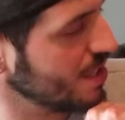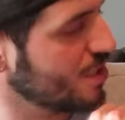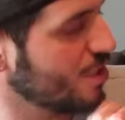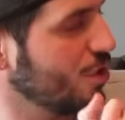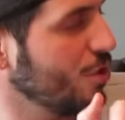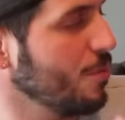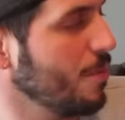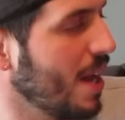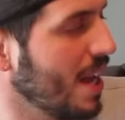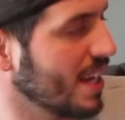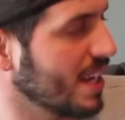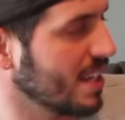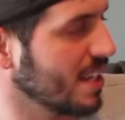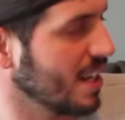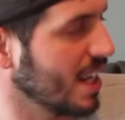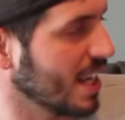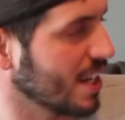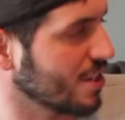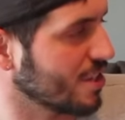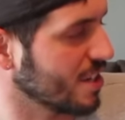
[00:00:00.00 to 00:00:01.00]
to my
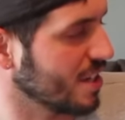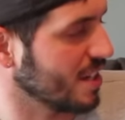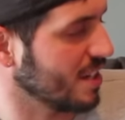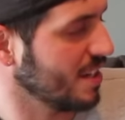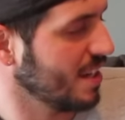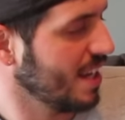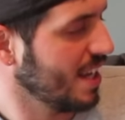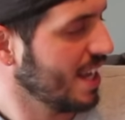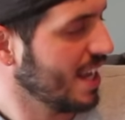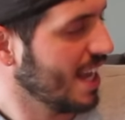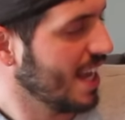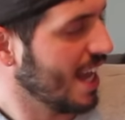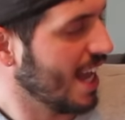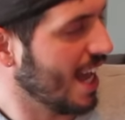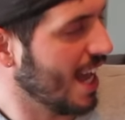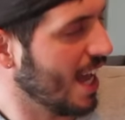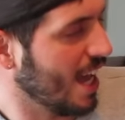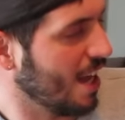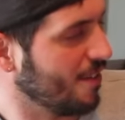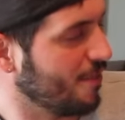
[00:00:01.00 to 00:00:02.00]
collection.
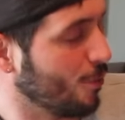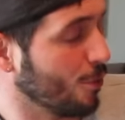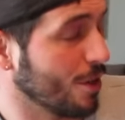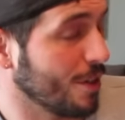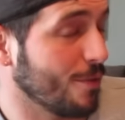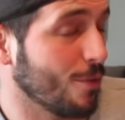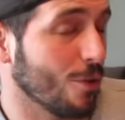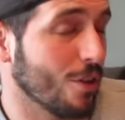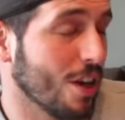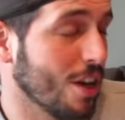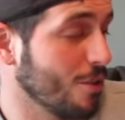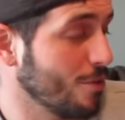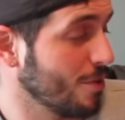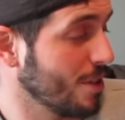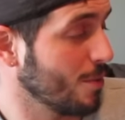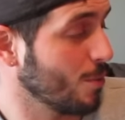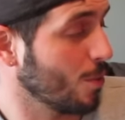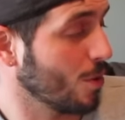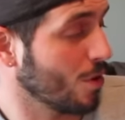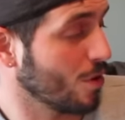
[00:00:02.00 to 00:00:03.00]
Uh,
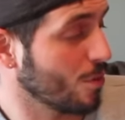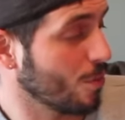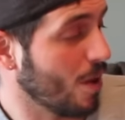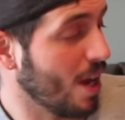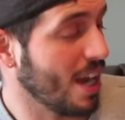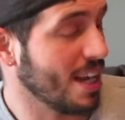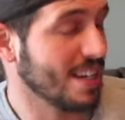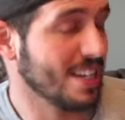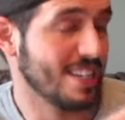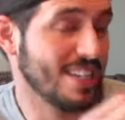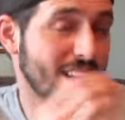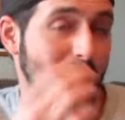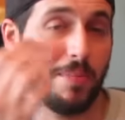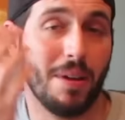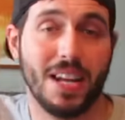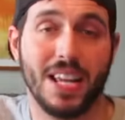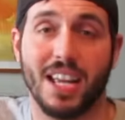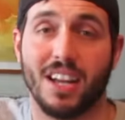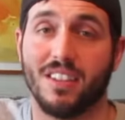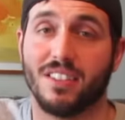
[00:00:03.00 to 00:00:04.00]
4400 worldwide. Does
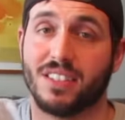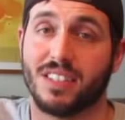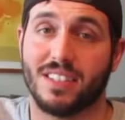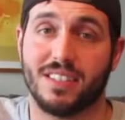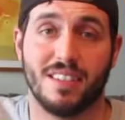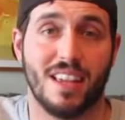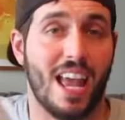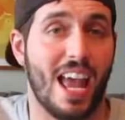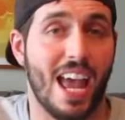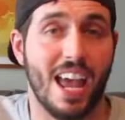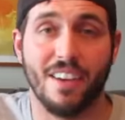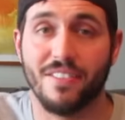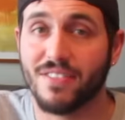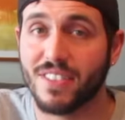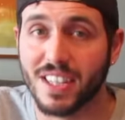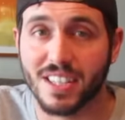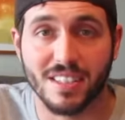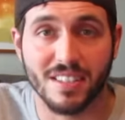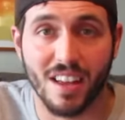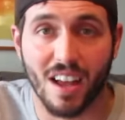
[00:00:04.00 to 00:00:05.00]
anybody else have
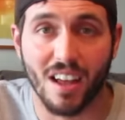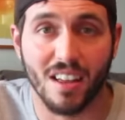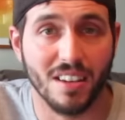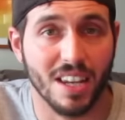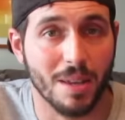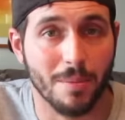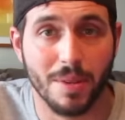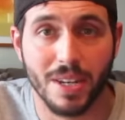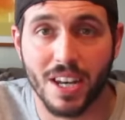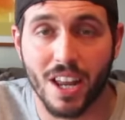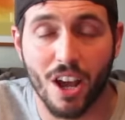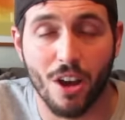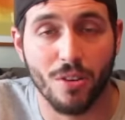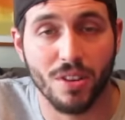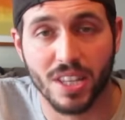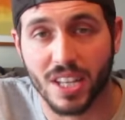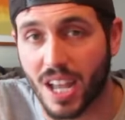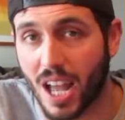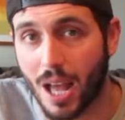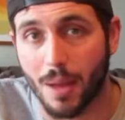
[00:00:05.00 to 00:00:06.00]
this doll? Let me know
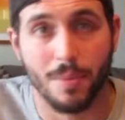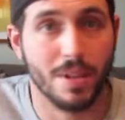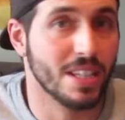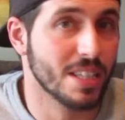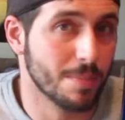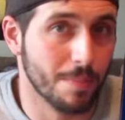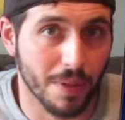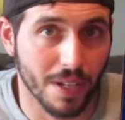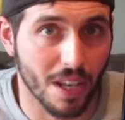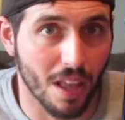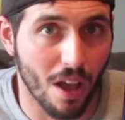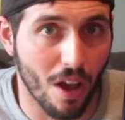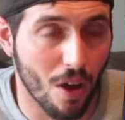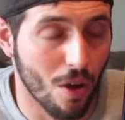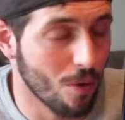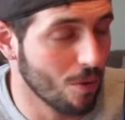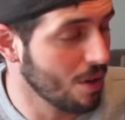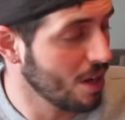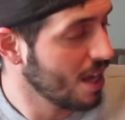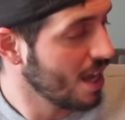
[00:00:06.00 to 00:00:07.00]
in the comments
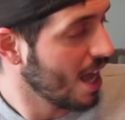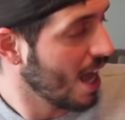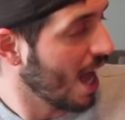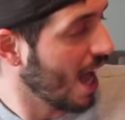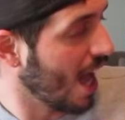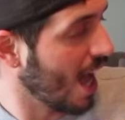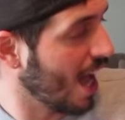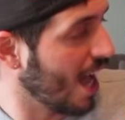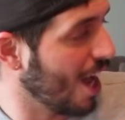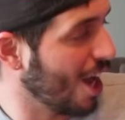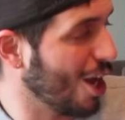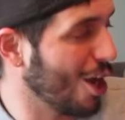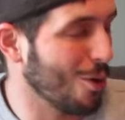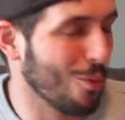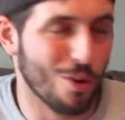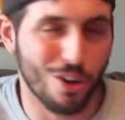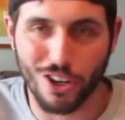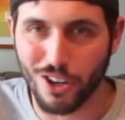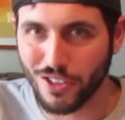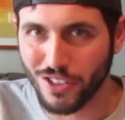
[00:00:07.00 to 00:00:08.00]
below. Uh,
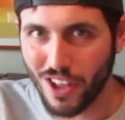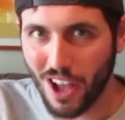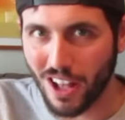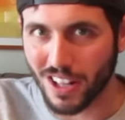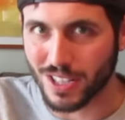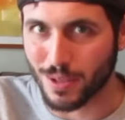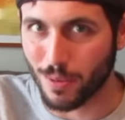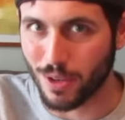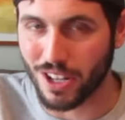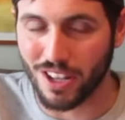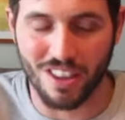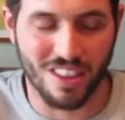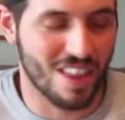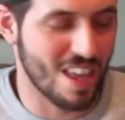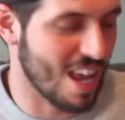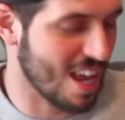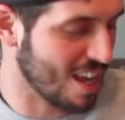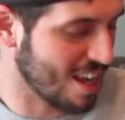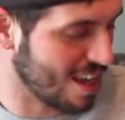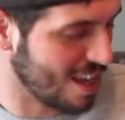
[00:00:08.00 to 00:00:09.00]
what are your thoughts? What do you
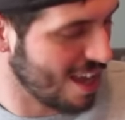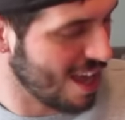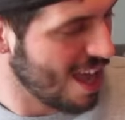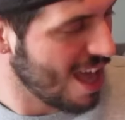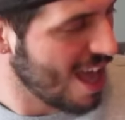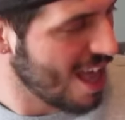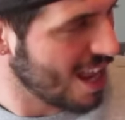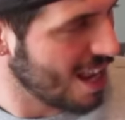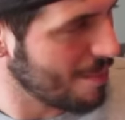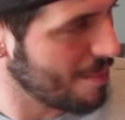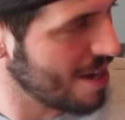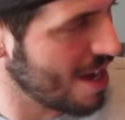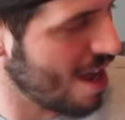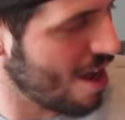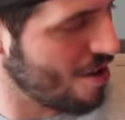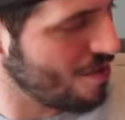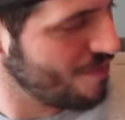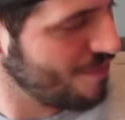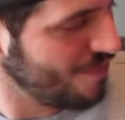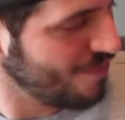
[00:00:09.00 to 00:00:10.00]
think? Let me
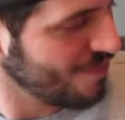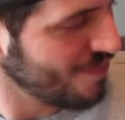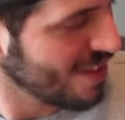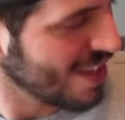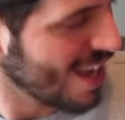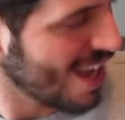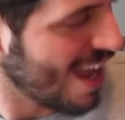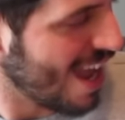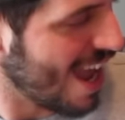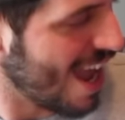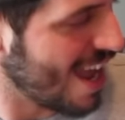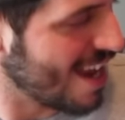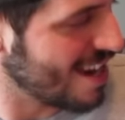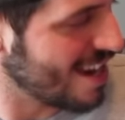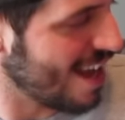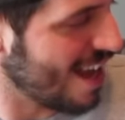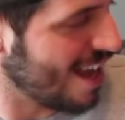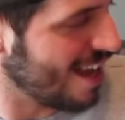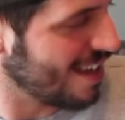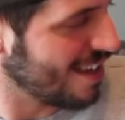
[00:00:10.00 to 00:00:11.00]
know.
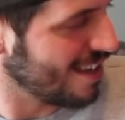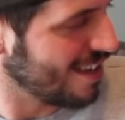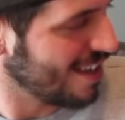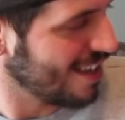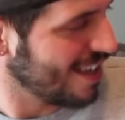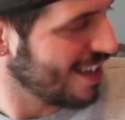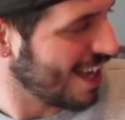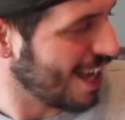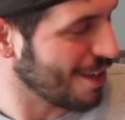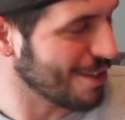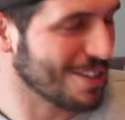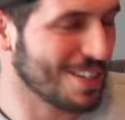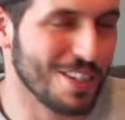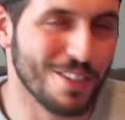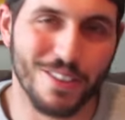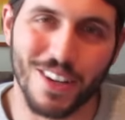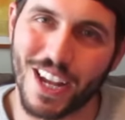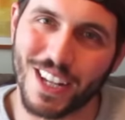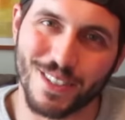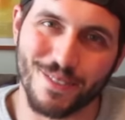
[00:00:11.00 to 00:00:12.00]
And uh, I'll see
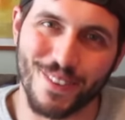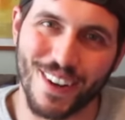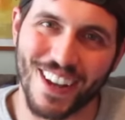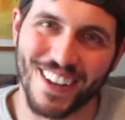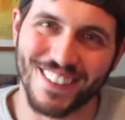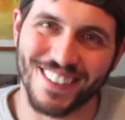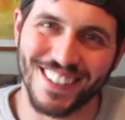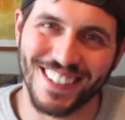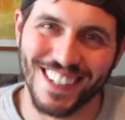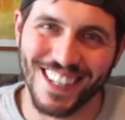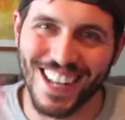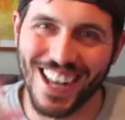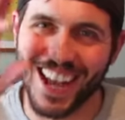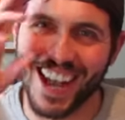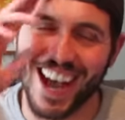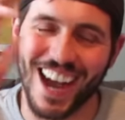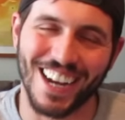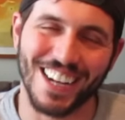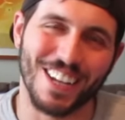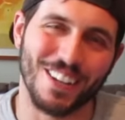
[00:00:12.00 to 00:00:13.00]
you guys around.
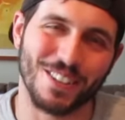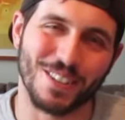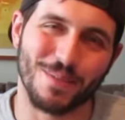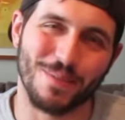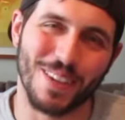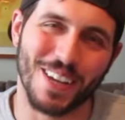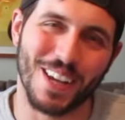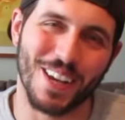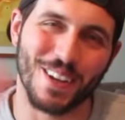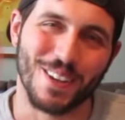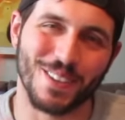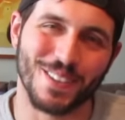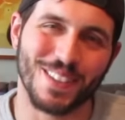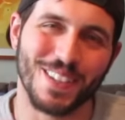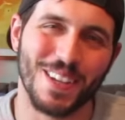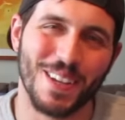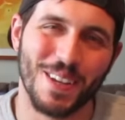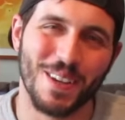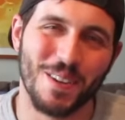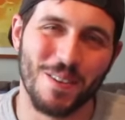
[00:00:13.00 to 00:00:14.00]
Adios
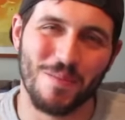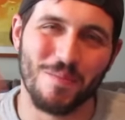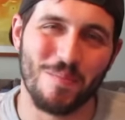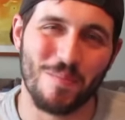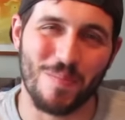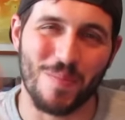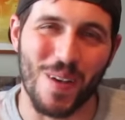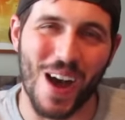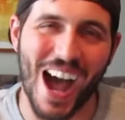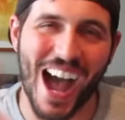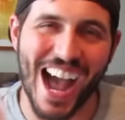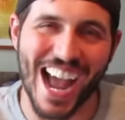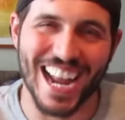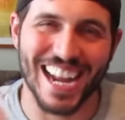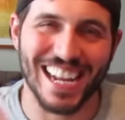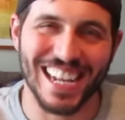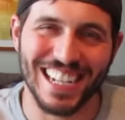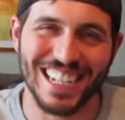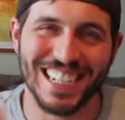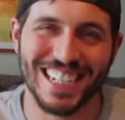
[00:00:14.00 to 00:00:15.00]
amigos.
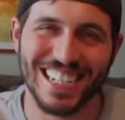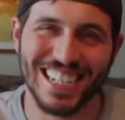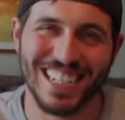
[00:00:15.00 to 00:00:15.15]
Bye.